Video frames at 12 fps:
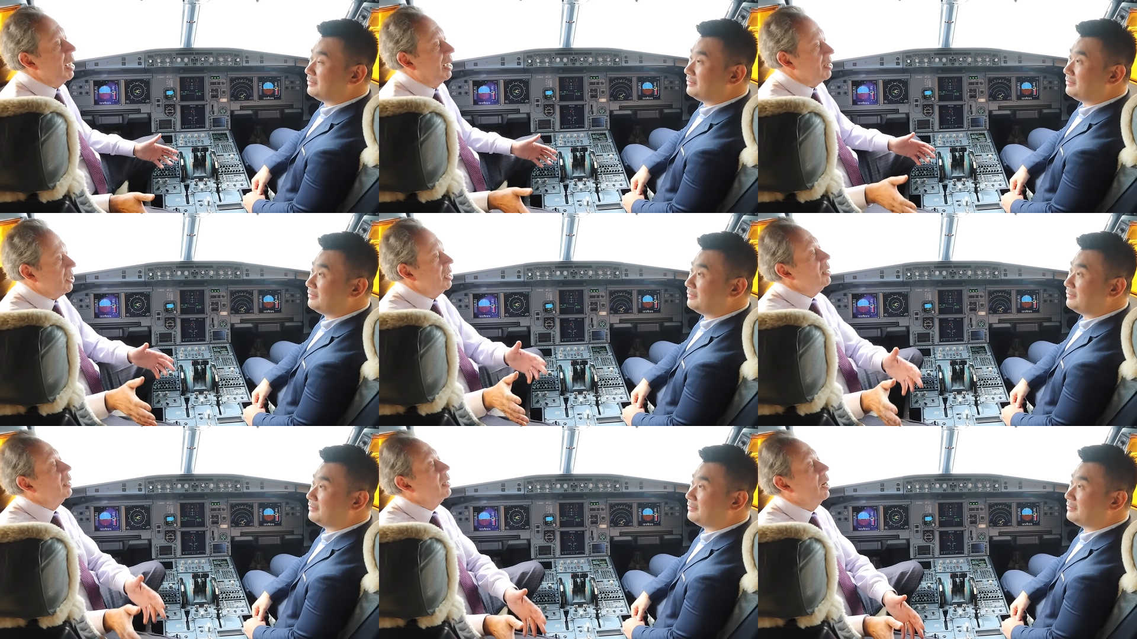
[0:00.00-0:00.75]
Speaker 1: tanks
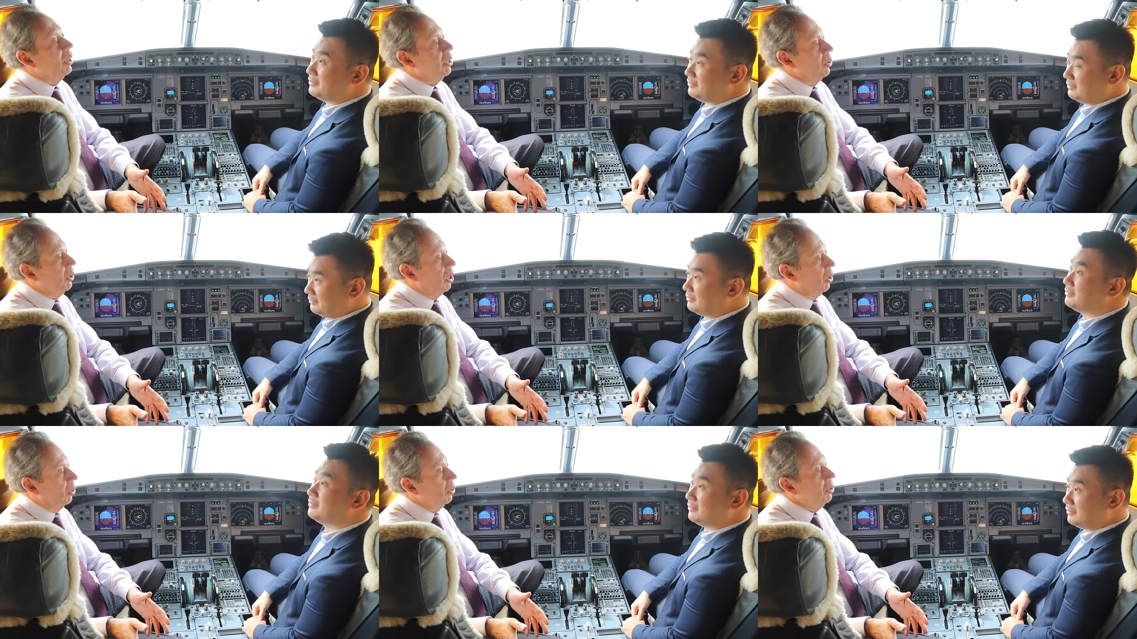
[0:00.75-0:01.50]
in the cargo
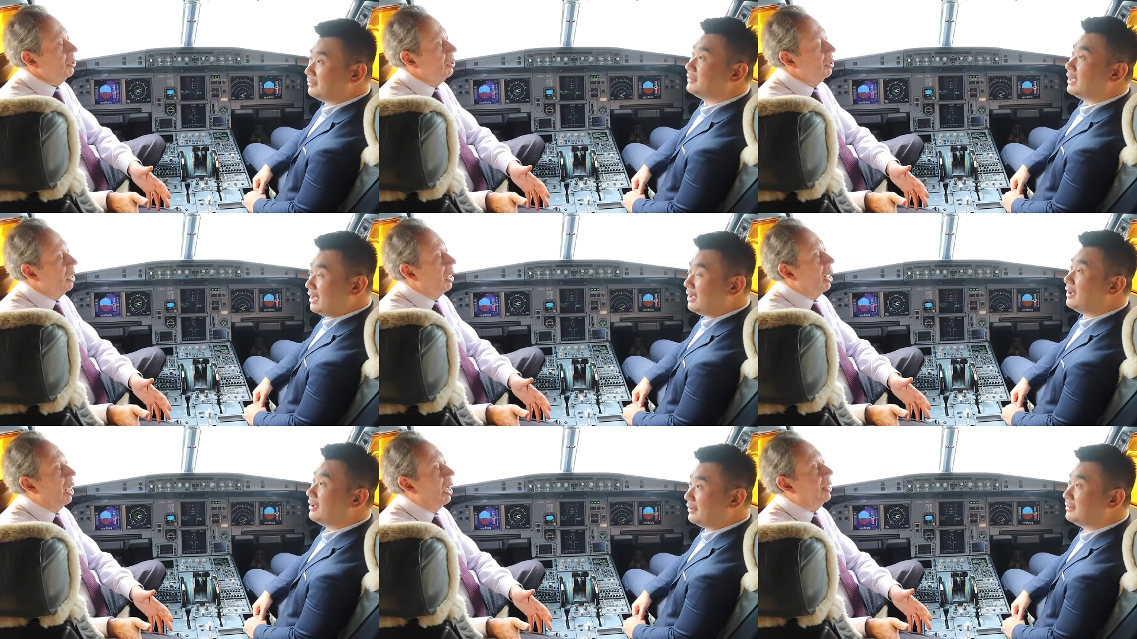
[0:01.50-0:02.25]
hold uh
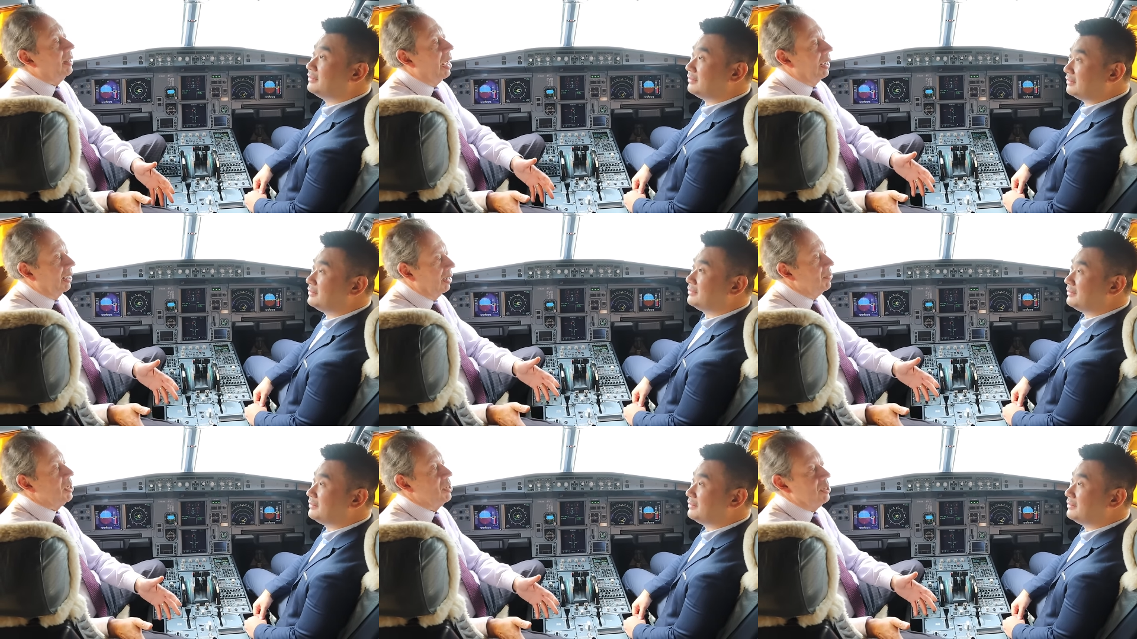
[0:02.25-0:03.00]
-huh. and that
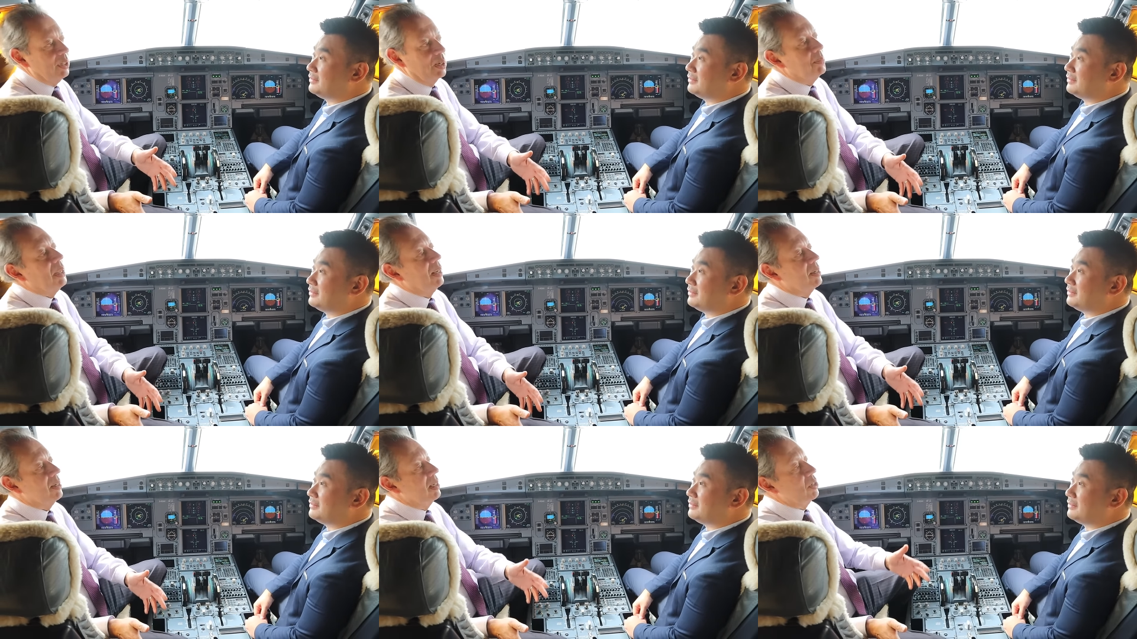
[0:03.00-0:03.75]
gives us the
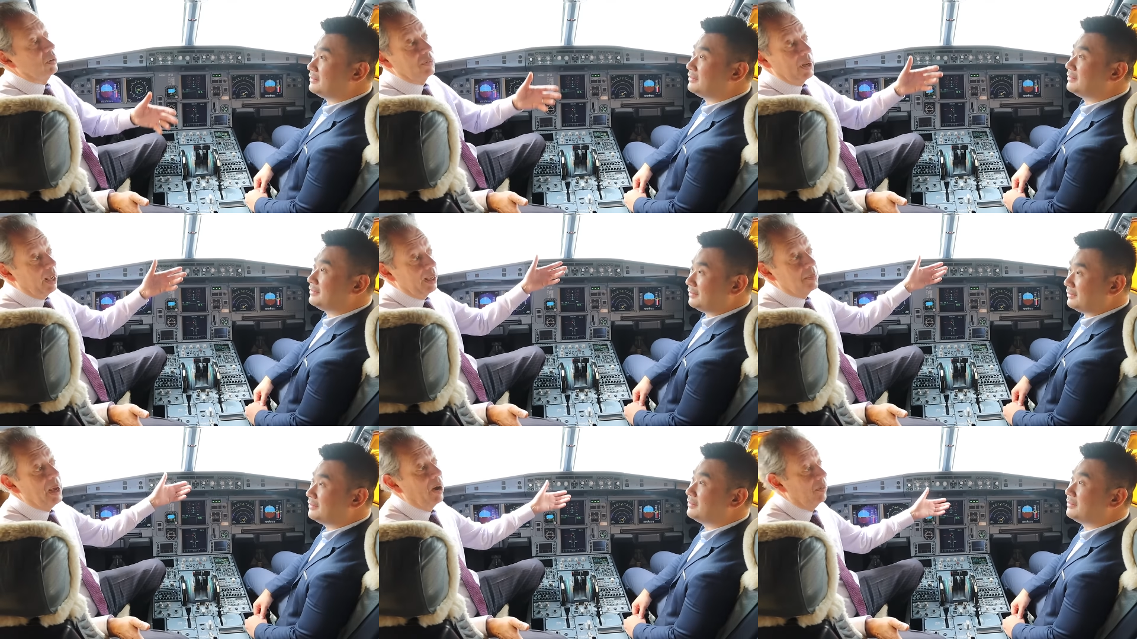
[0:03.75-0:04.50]
ability to fly
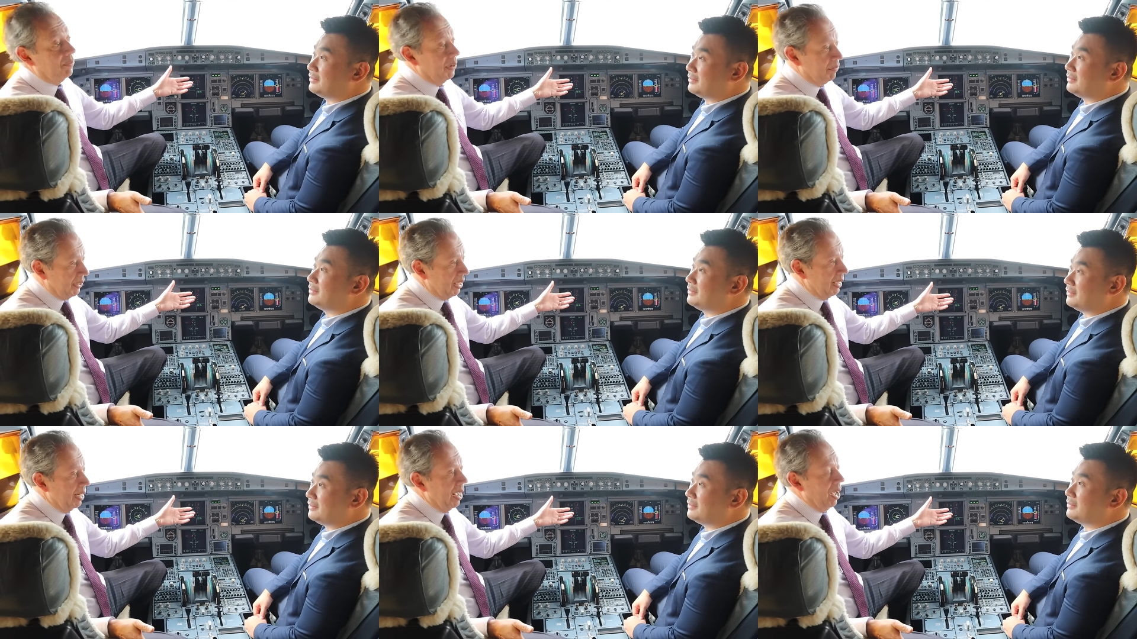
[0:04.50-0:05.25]
about
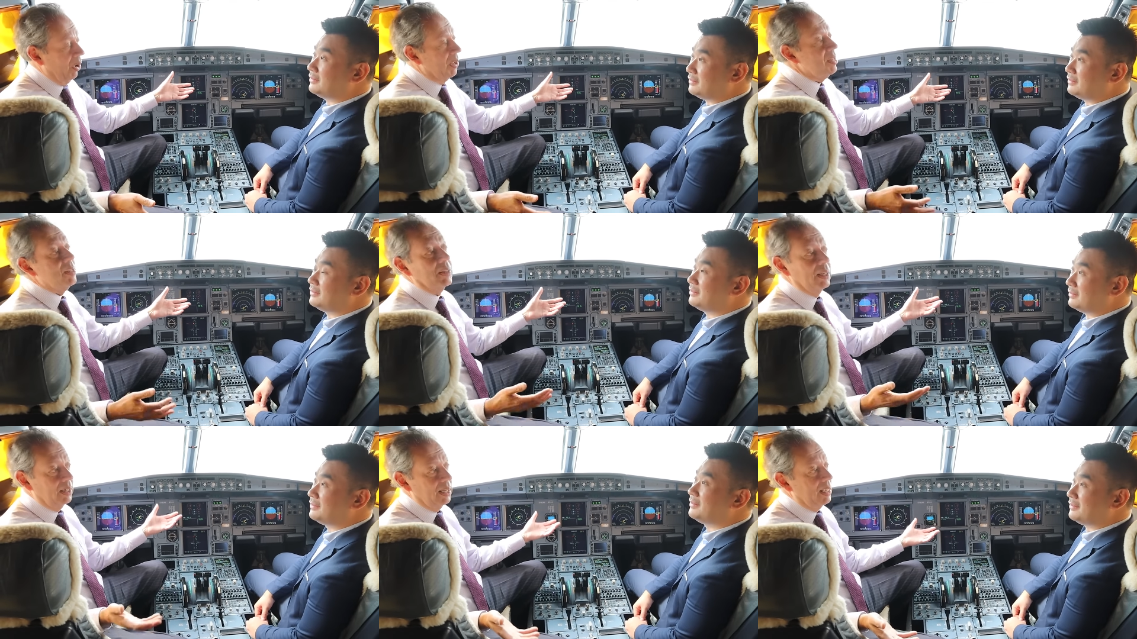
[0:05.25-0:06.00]
15 hours
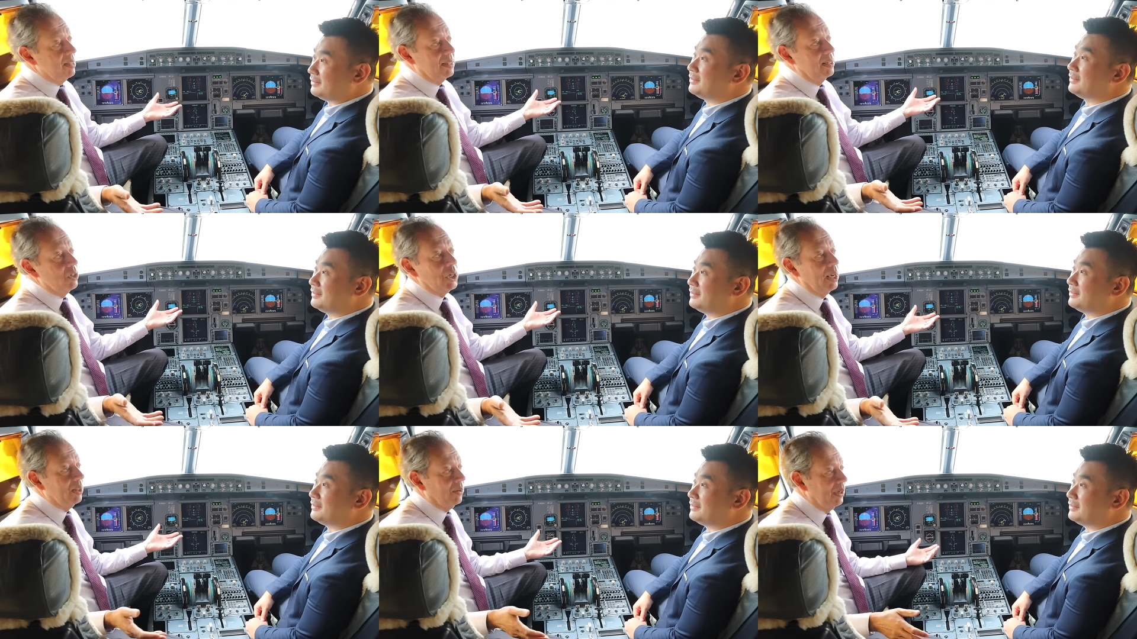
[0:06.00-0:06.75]
in an
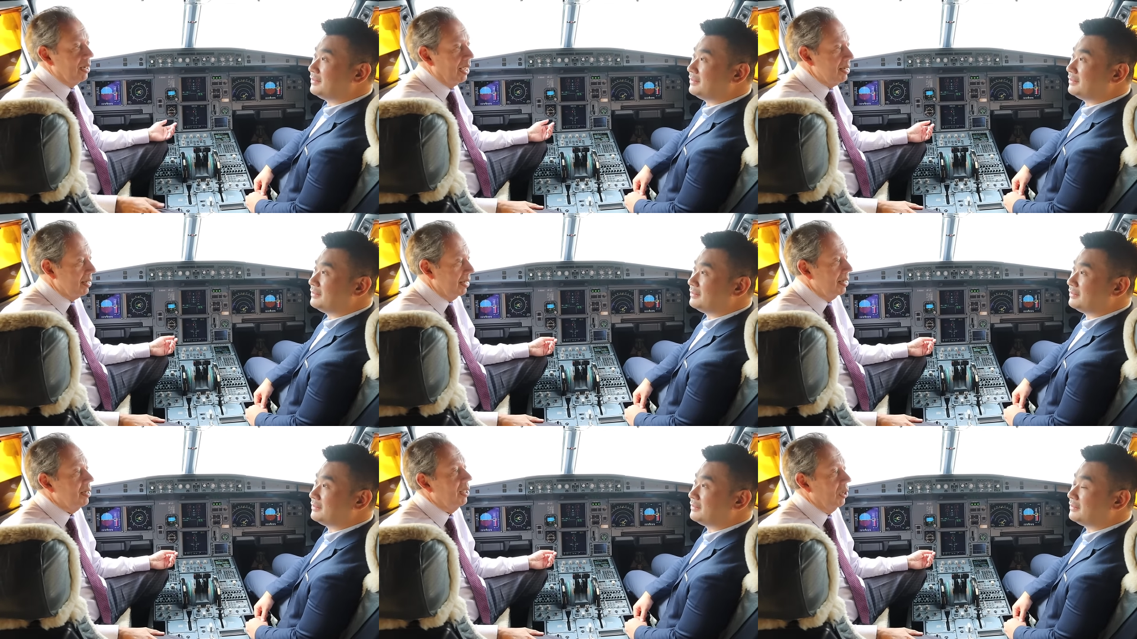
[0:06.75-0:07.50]
ACJ
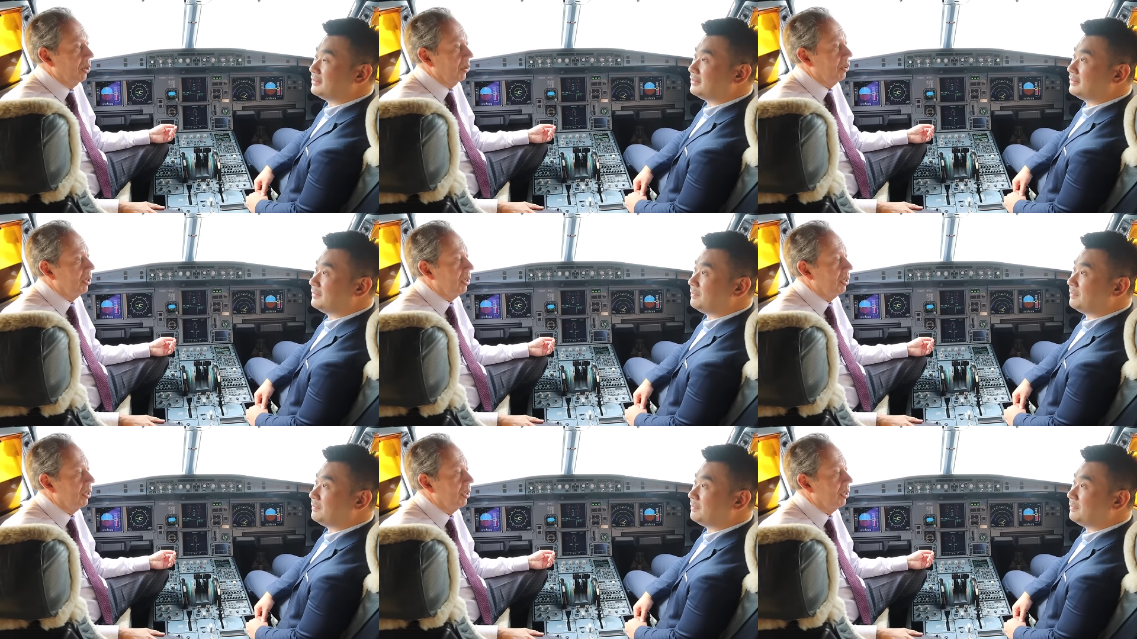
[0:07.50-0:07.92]
319 Neo.